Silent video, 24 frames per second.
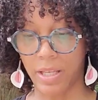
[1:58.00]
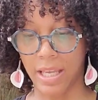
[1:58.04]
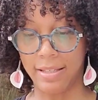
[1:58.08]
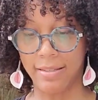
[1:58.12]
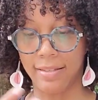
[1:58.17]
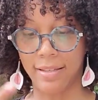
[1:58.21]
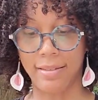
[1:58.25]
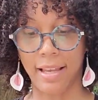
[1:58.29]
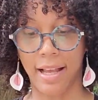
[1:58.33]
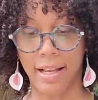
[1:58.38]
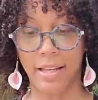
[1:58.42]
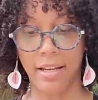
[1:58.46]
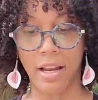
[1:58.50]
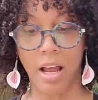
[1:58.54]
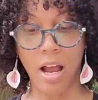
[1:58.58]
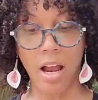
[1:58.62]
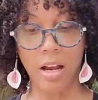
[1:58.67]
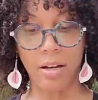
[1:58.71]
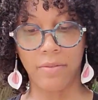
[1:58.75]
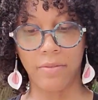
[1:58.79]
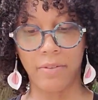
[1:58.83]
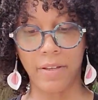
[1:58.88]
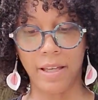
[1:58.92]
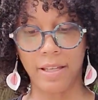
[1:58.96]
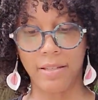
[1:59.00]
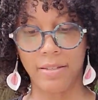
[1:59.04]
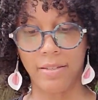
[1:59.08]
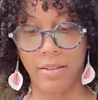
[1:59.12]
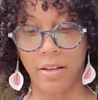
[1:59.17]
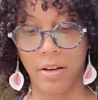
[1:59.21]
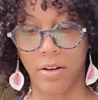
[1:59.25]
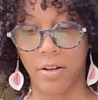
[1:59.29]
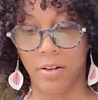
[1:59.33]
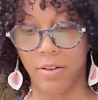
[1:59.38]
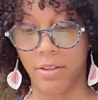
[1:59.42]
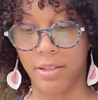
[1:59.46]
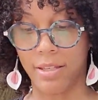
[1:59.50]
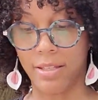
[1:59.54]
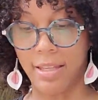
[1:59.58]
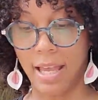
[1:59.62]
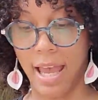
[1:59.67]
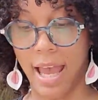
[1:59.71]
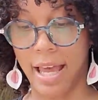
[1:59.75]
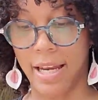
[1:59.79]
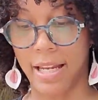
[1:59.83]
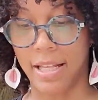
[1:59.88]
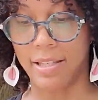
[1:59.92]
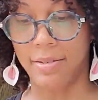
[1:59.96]
is the second harvest, the earth is
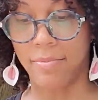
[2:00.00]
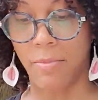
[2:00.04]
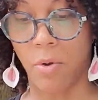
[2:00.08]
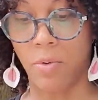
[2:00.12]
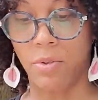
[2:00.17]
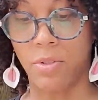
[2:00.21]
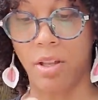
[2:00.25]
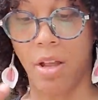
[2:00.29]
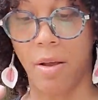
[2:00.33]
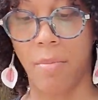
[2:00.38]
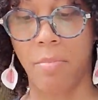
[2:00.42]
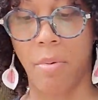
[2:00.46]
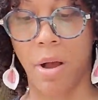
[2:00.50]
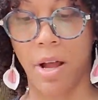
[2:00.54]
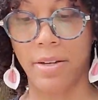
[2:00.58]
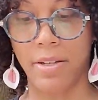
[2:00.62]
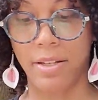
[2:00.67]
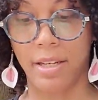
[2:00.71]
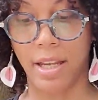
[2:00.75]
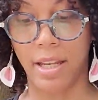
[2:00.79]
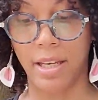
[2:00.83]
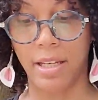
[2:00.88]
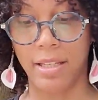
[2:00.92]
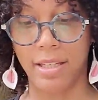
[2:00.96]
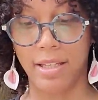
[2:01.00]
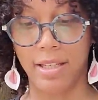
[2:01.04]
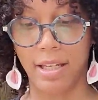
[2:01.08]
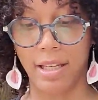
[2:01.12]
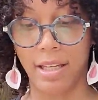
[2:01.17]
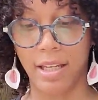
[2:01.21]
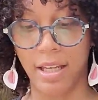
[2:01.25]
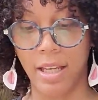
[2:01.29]
at its most abundant.